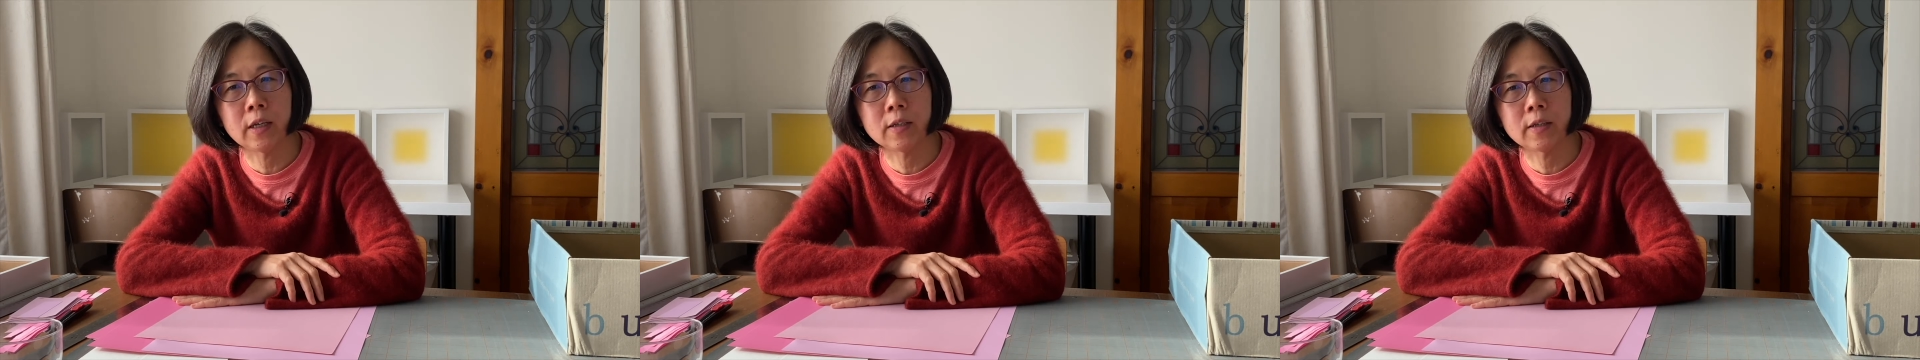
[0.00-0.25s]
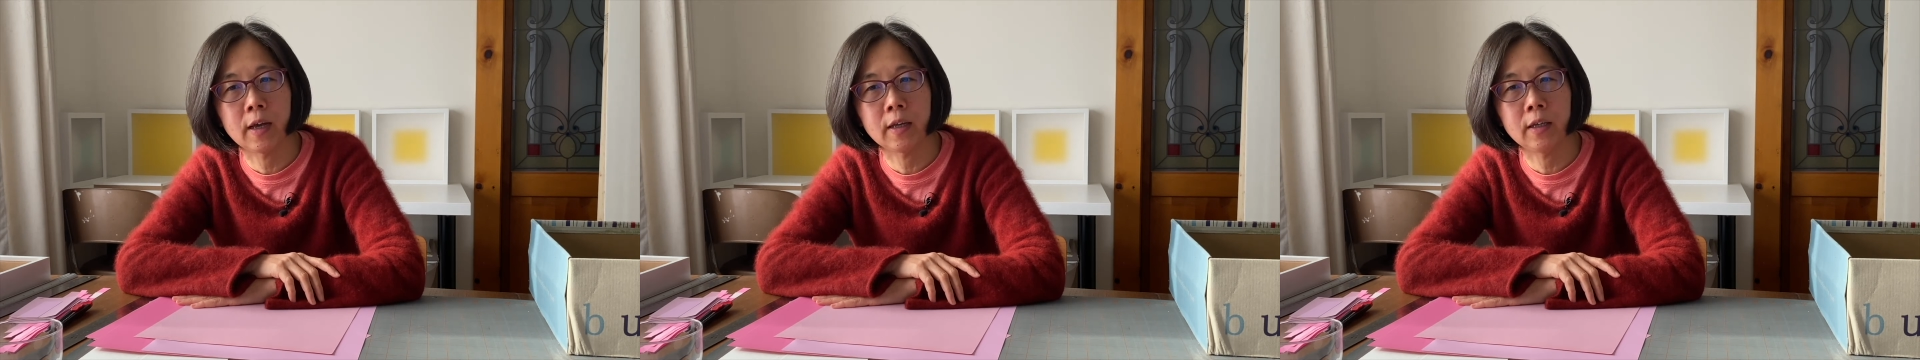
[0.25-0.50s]
is
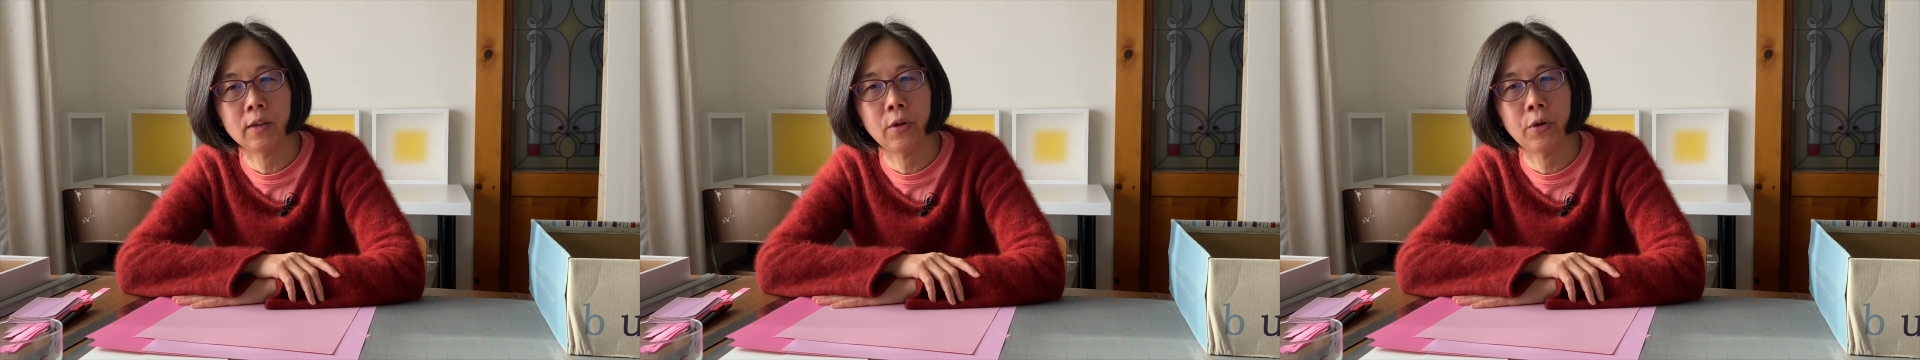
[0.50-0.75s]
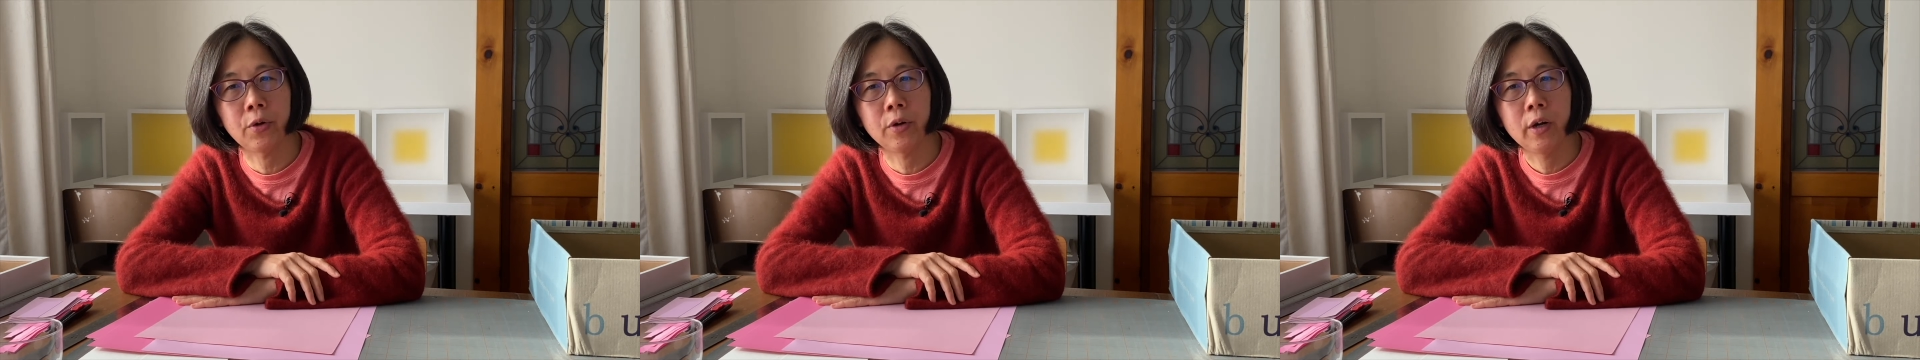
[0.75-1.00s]
that
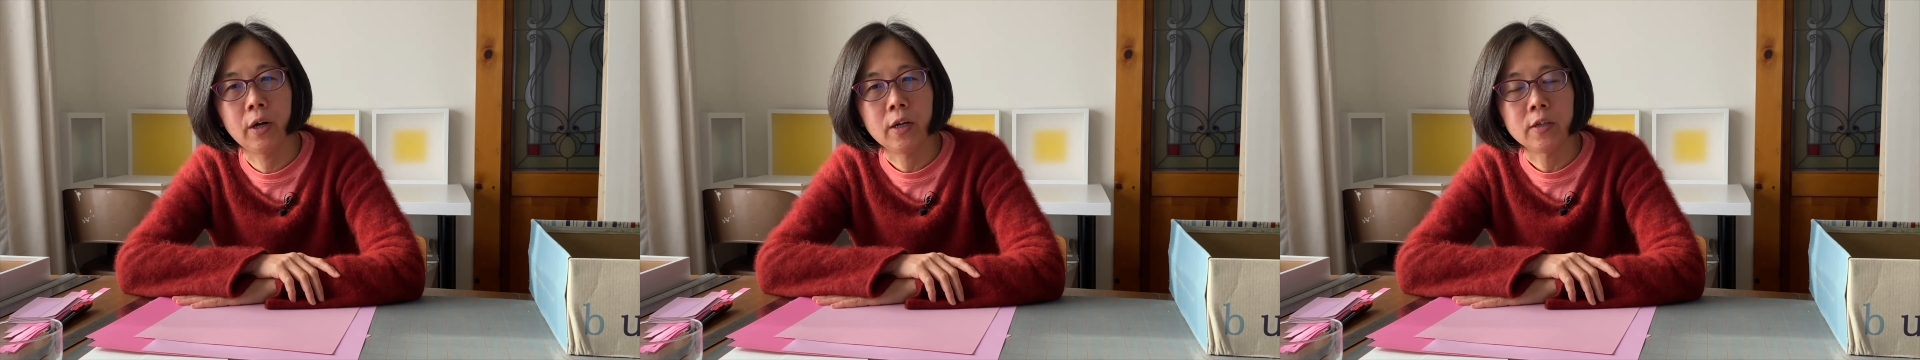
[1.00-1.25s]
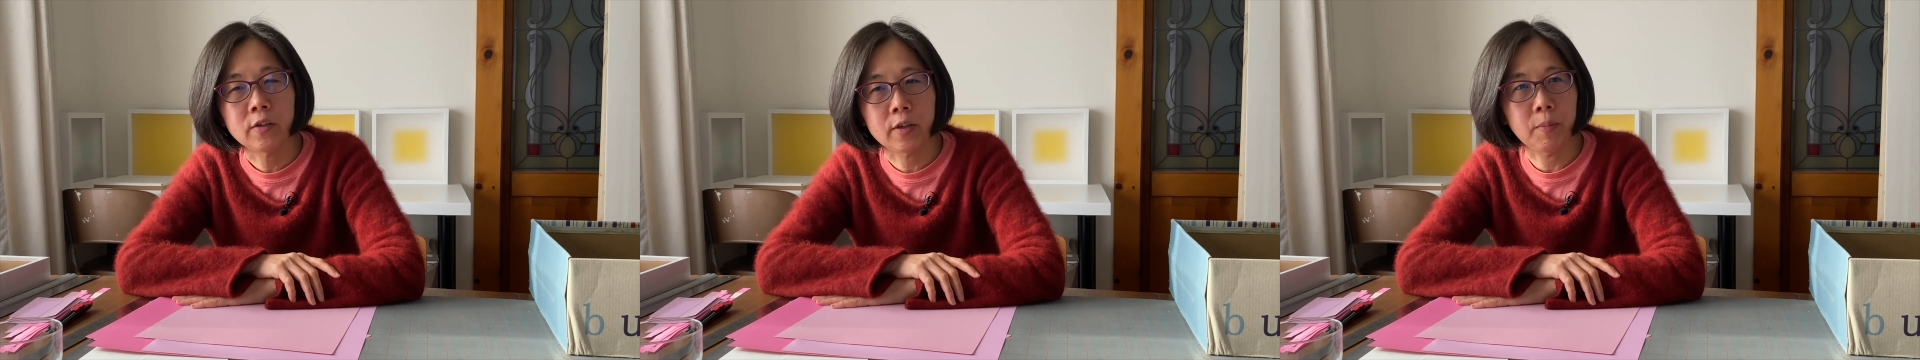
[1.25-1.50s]
either
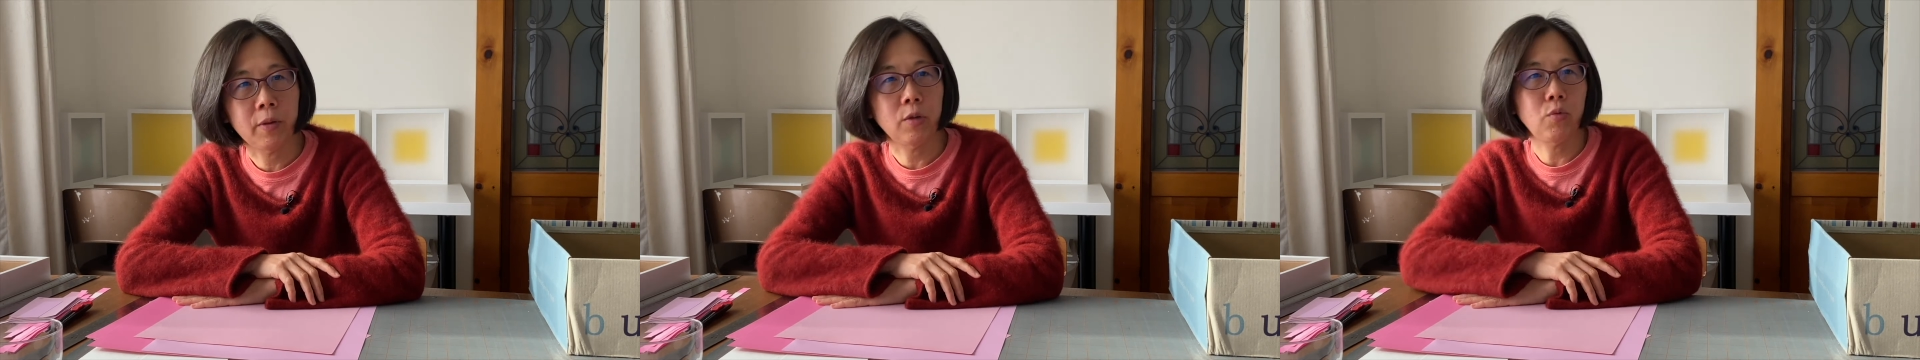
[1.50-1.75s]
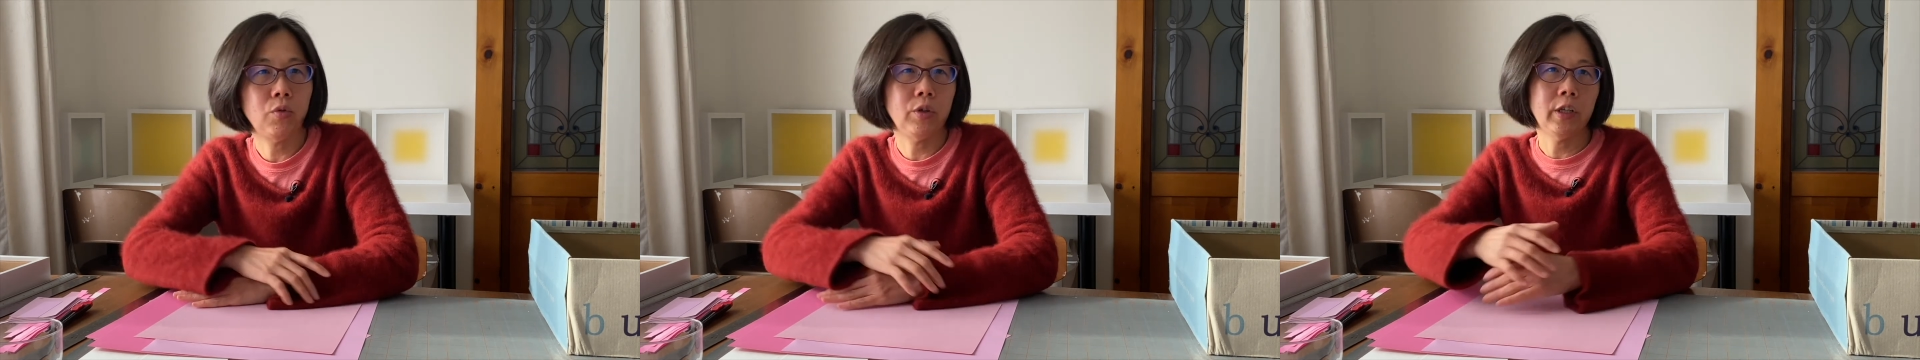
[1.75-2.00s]

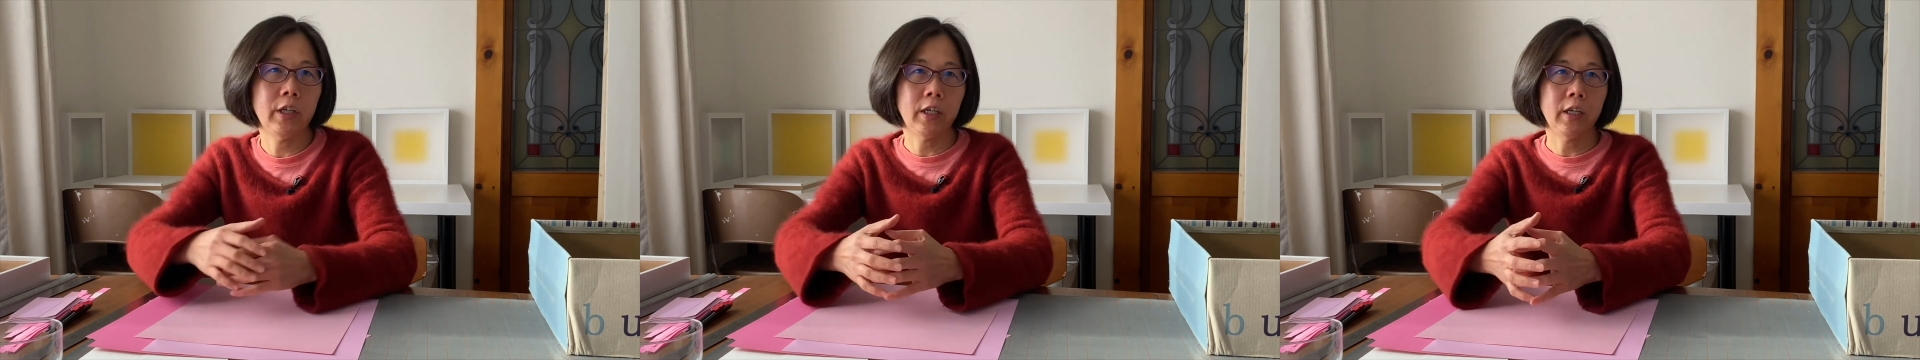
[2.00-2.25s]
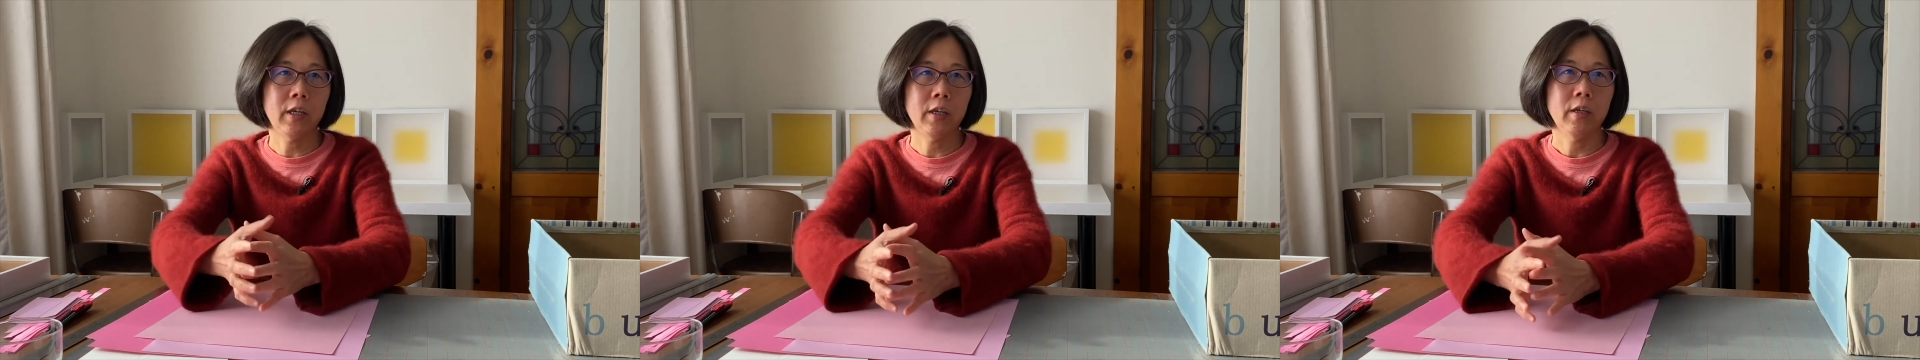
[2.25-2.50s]
something
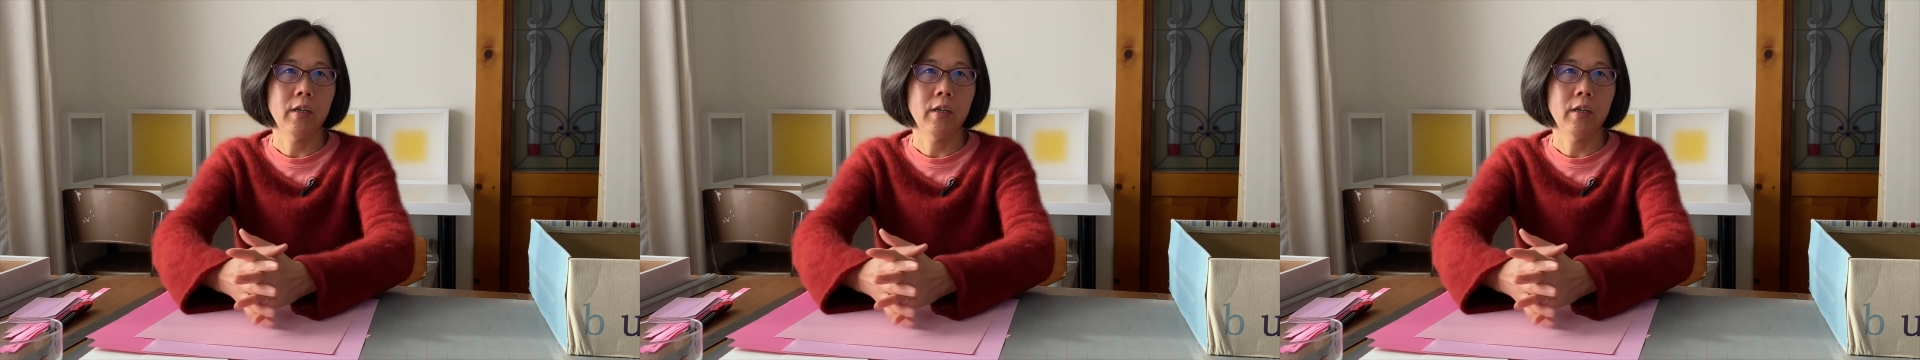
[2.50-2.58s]
really